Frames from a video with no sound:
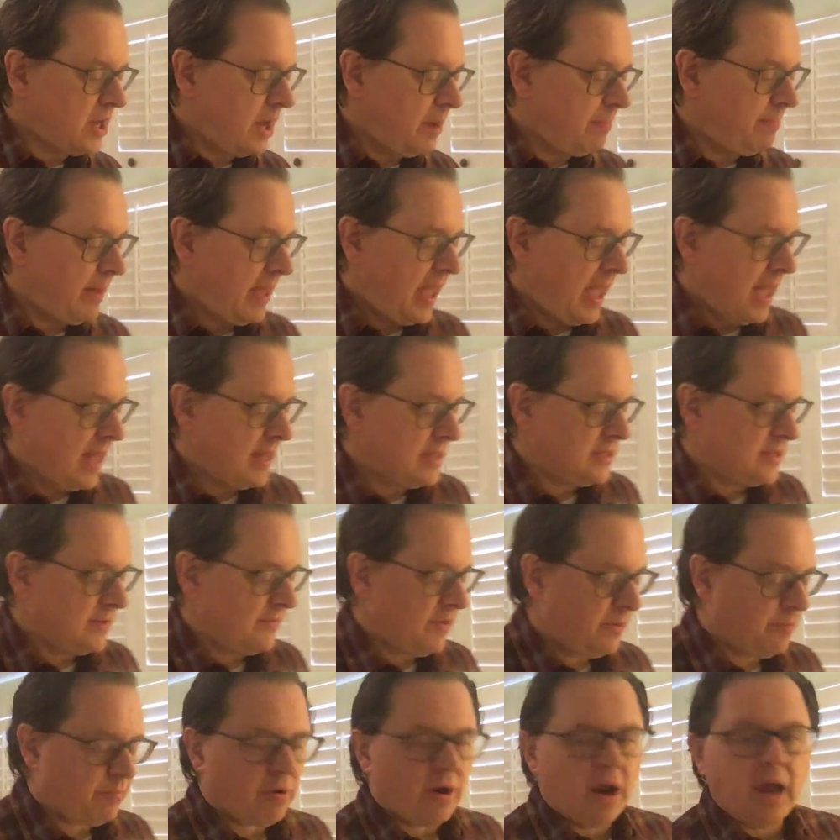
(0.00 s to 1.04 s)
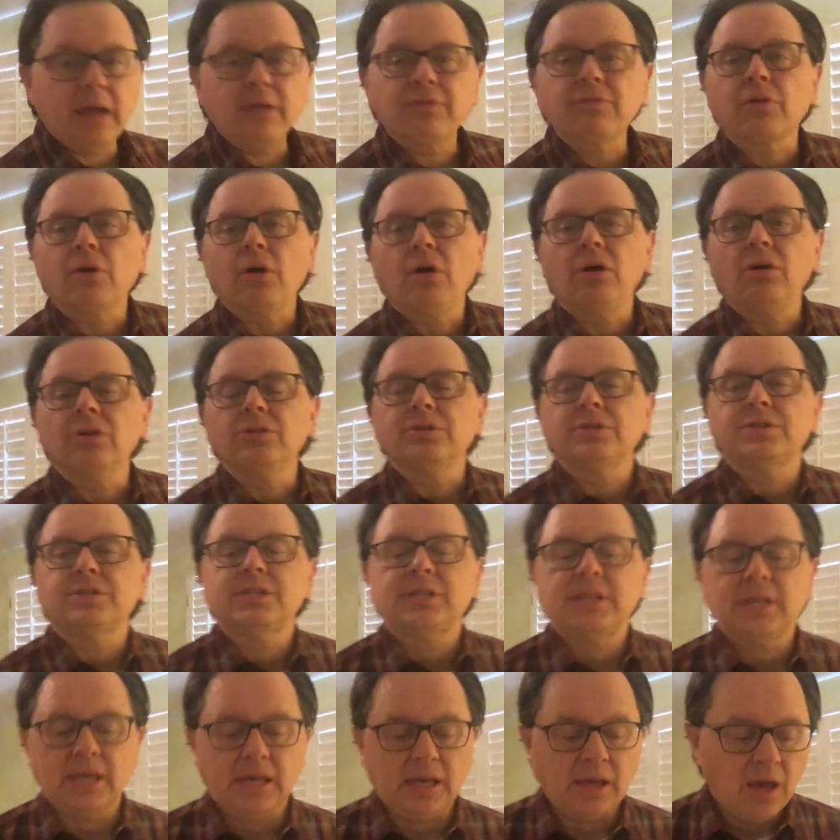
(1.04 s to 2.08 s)
up heads of his prey for all to
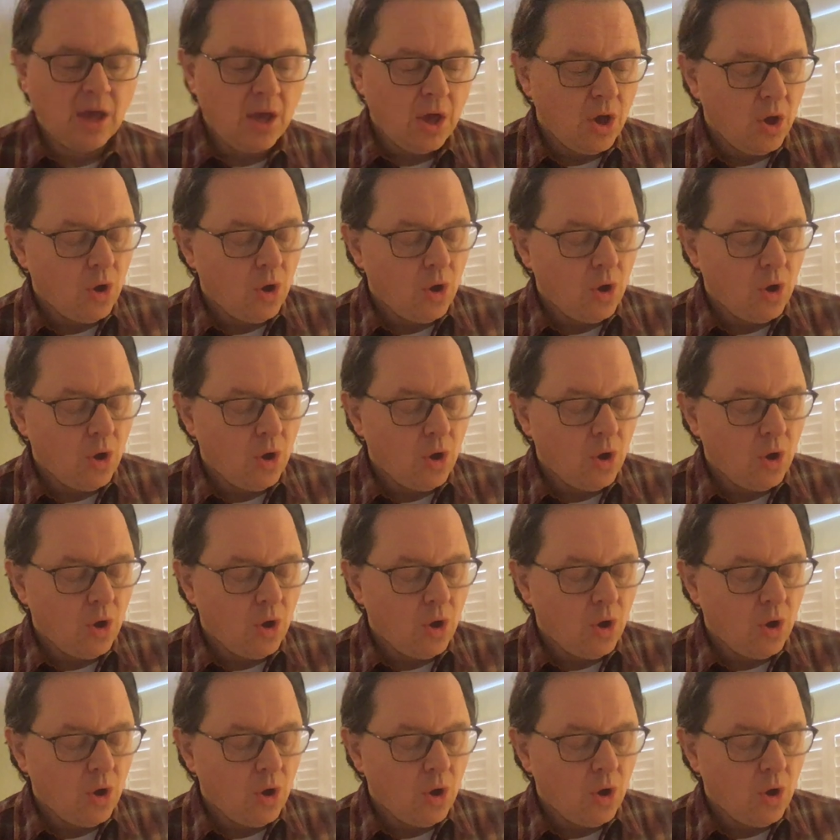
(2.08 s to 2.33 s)
see.